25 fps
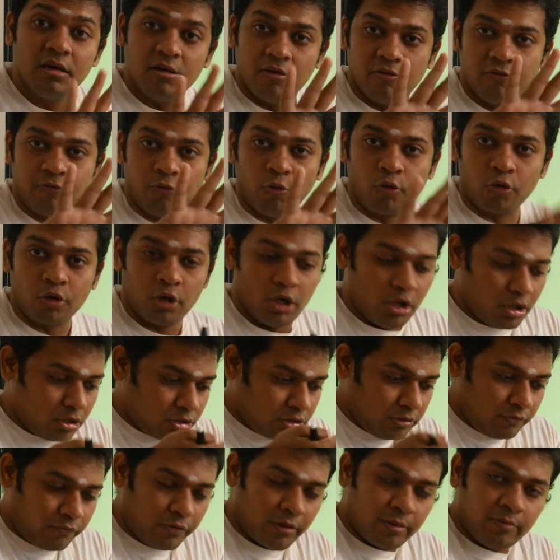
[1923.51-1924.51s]
4.
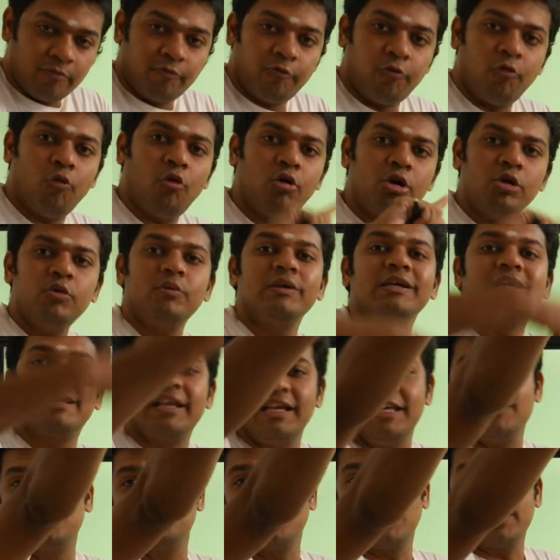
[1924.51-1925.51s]
So from 4 you
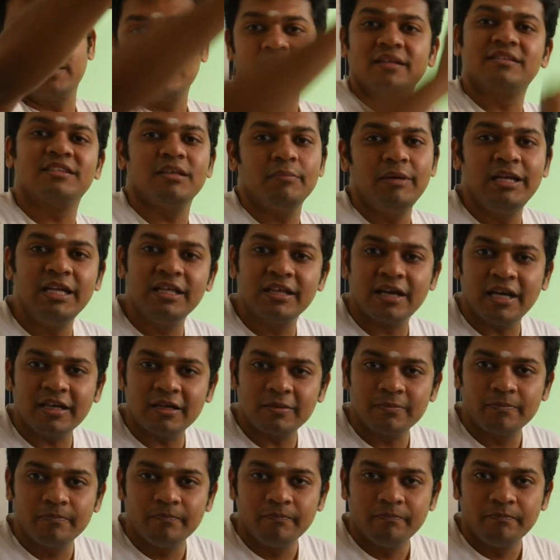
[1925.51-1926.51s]
increase 1. That's the meaning,
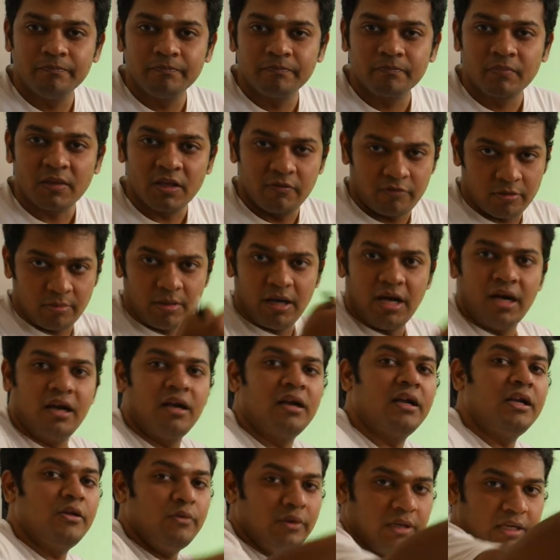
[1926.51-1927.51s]
right? From
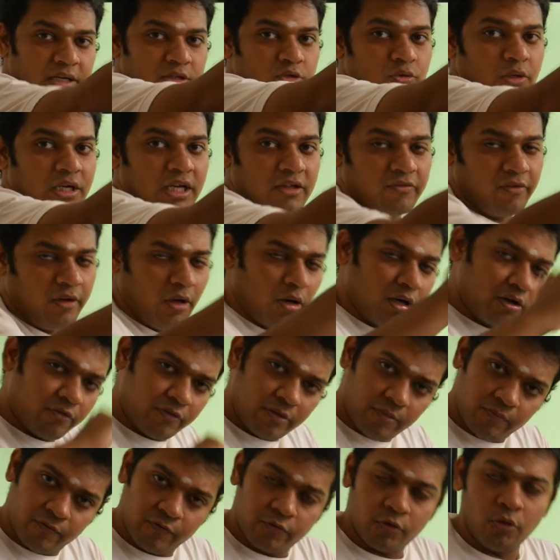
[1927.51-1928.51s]
100 you increase 25, or
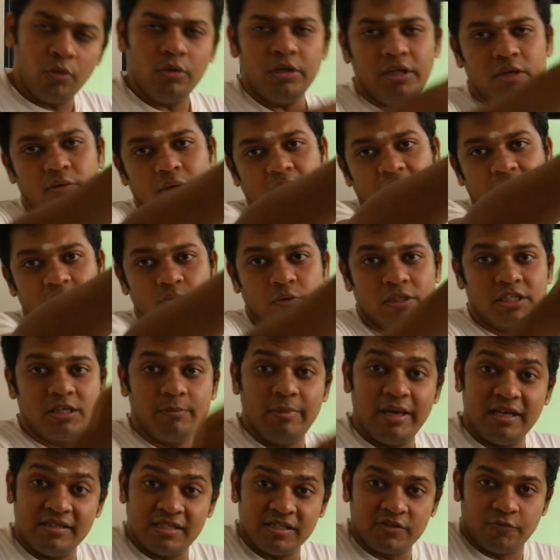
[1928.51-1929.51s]
from 4 you increase 1. The
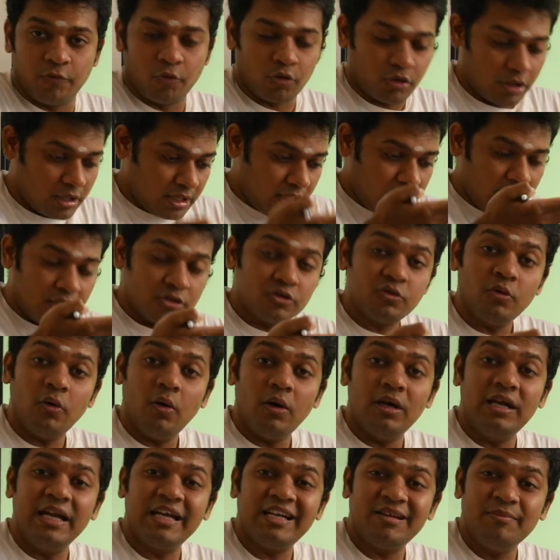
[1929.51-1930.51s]
base is 4.
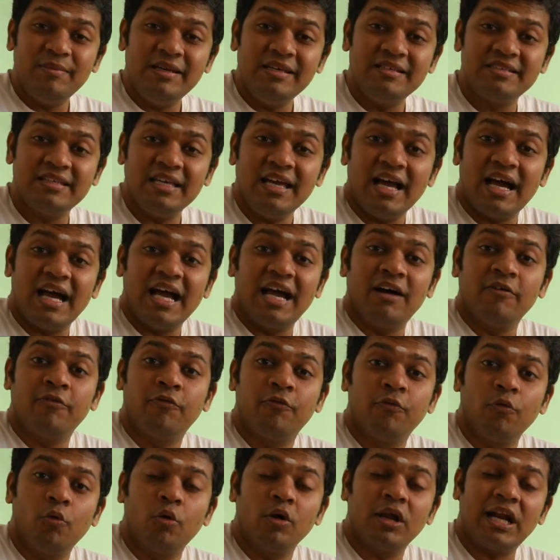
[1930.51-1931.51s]
So let me say I have
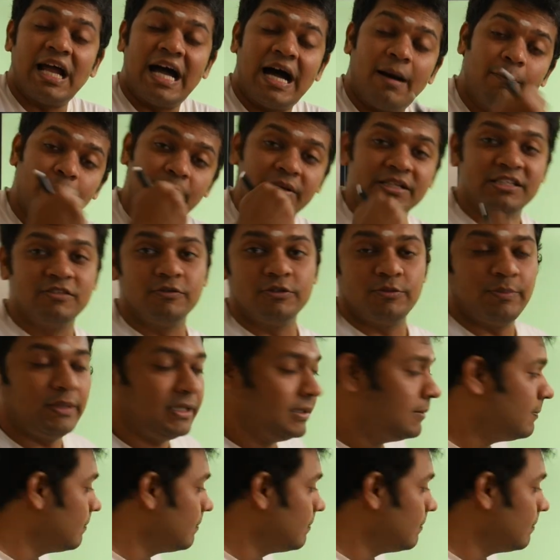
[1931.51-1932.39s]
4 apples with me.